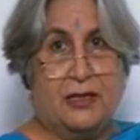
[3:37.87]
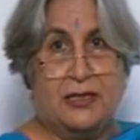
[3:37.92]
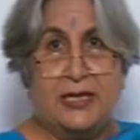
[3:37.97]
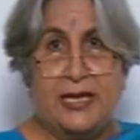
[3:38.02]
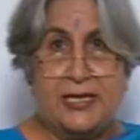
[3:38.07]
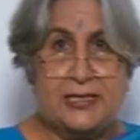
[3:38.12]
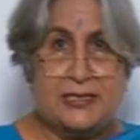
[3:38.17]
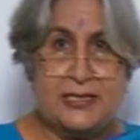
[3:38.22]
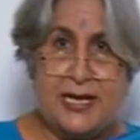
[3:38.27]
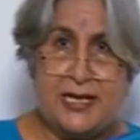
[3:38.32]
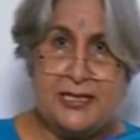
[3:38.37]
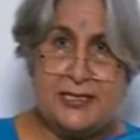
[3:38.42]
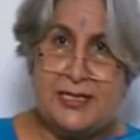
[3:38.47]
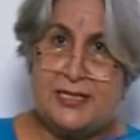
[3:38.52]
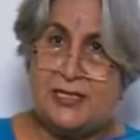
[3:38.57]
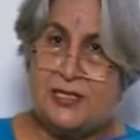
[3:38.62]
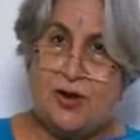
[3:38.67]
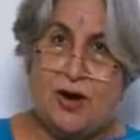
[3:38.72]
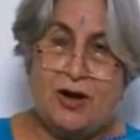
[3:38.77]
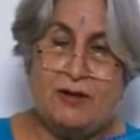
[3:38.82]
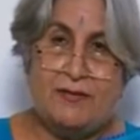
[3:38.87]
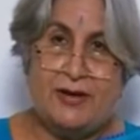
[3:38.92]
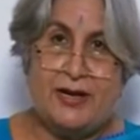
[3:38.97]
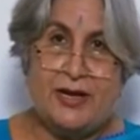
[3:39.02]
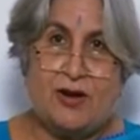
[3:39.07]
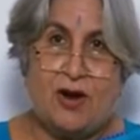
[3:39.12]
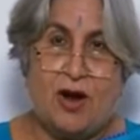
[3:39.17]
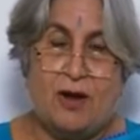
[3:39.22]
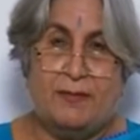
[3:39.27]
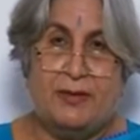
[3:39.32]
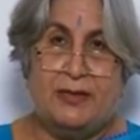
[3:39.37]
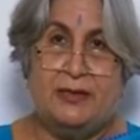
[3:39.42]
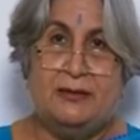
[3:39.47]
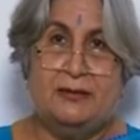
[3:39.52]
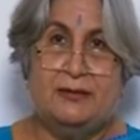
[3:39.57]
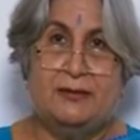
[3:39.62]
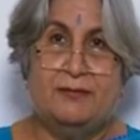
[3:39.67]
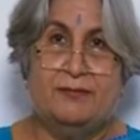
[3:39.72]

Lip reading: These days it's not very common,